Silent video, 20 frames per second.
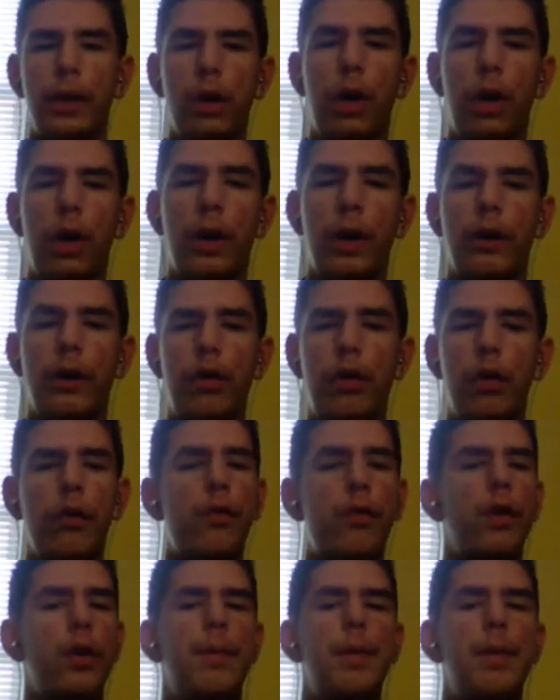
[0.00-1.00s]
too, for the
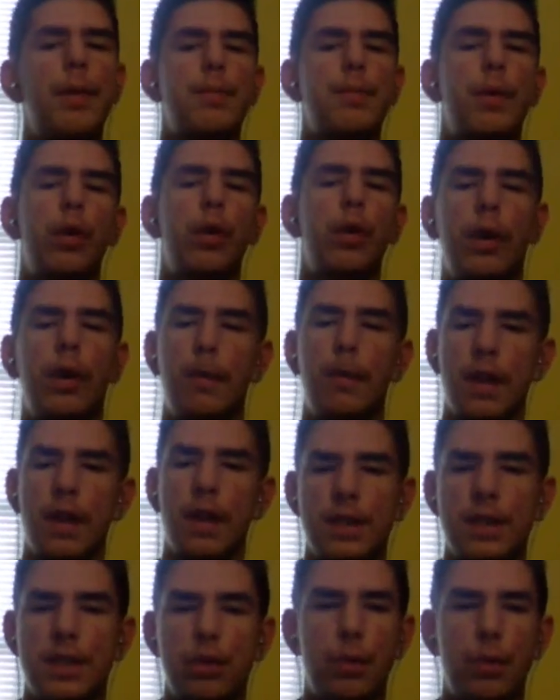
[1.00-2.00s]
Pittsburgh running back
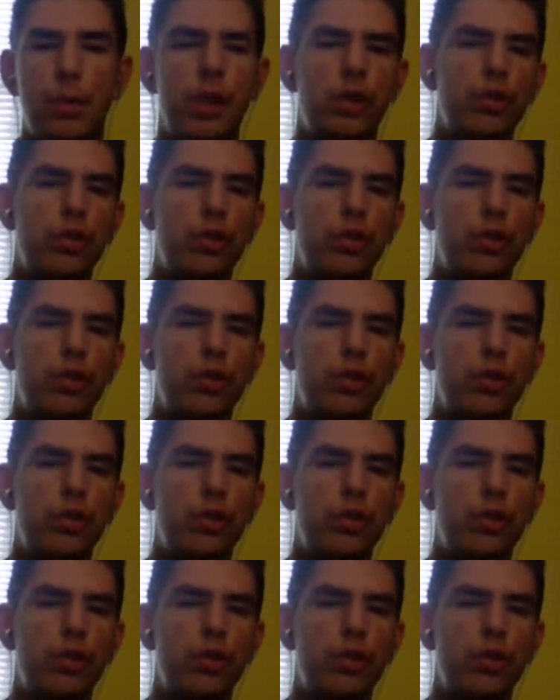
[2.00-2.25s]
situation.